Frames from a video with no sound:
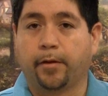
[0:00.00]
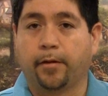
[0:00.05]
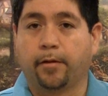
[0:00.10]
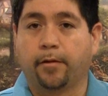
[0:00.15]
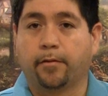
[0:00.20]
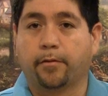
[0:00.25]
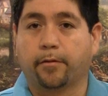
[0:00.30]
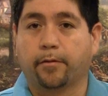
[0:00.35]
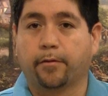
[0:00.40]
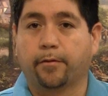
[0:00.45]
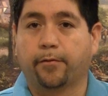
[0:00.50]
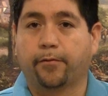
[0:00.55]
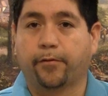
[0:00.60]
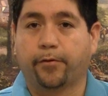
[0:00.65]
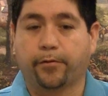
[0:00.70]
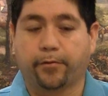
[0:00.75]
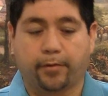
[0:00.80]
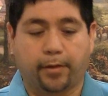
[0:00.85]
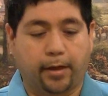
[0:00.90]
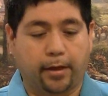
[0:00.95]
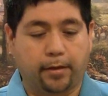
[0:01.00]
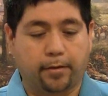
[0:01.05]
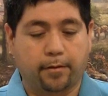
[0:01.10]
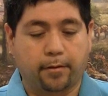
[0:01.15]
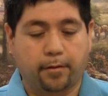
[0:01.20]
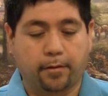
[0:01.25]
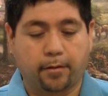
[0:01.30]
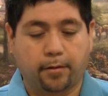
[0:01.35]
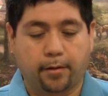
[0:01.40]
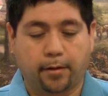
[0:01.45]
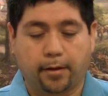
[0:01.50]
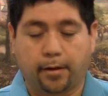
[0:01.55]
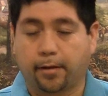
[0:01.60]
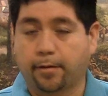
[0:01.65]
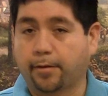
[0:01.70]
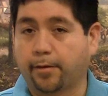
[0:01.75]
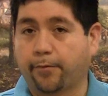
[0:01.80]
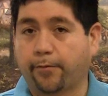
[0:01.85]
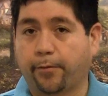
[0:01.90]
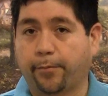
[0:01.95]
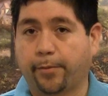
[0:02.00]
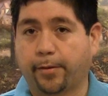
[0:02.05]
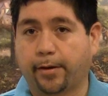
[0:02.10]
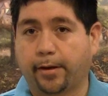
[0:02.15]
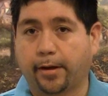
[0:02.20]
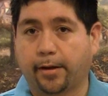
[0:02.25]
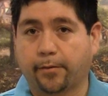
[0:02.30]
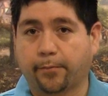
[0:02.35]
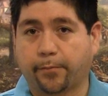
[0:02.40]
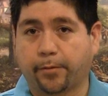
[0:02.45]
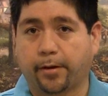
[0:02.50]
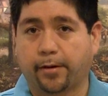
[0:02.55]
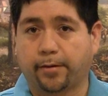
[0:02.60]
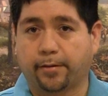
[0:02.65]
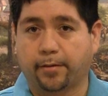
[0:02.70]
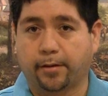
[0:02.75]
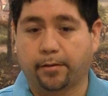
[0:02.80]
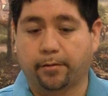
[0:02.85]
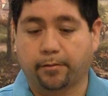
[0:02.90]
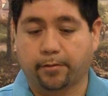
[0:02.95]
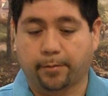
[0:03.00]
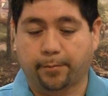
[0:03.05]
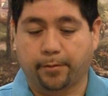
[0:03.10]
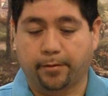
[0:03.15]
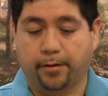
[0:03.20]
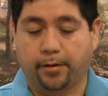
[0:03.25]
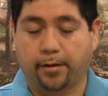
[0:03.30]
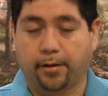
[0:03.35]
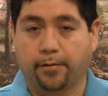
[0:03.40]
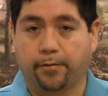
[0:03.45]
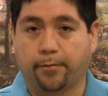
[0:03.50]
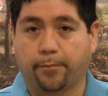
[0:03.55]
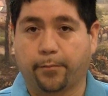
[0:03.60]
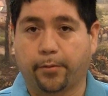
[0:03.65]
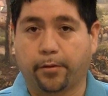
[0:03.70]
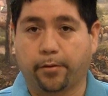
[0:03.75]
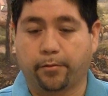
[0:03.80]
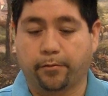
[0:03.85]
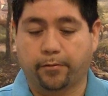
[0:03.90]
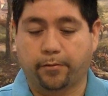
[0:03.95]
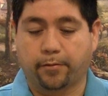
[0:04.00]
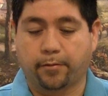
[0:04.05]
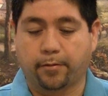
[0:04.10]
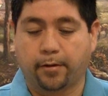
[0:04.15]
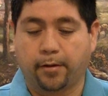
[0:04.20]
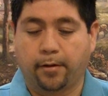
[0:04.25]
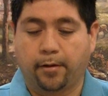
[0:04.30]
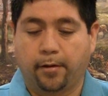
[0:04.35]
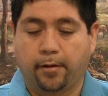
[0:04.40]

So first things, as everybody has probably seen on some of the other posts,